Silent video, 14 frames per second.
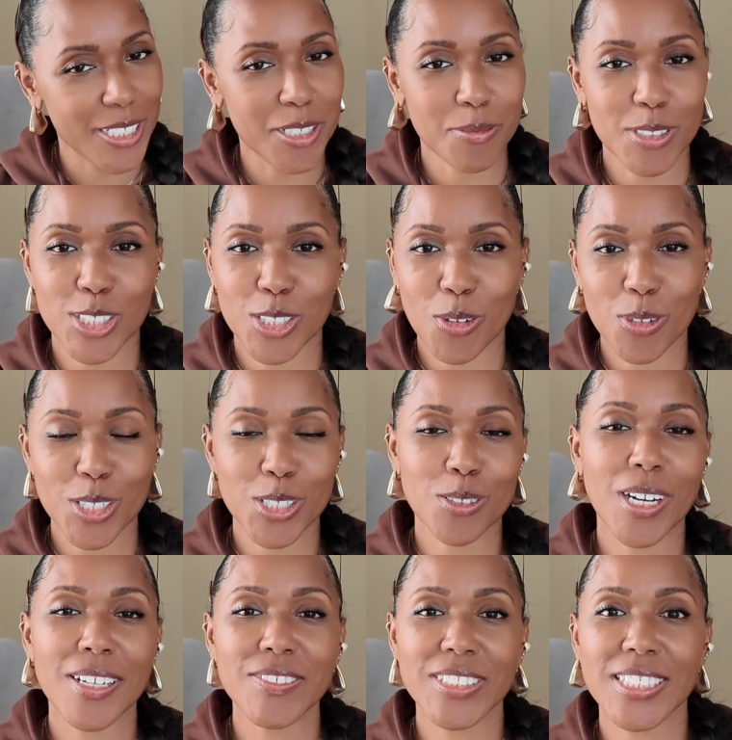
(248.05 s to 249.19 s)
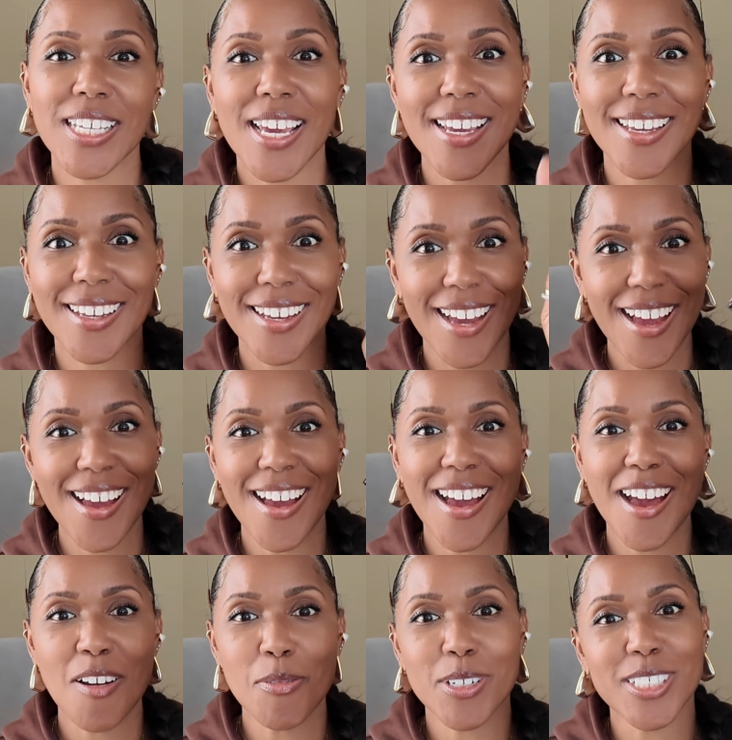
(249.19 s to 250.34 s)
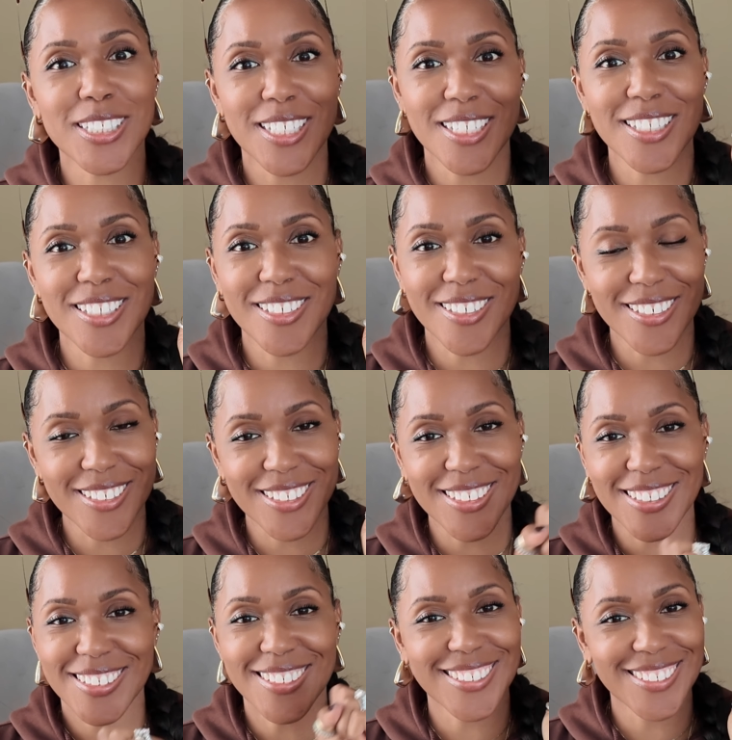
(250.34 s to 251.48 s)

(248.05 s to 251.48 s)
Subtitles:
And it was so cute. I was like, oh, we're sisters.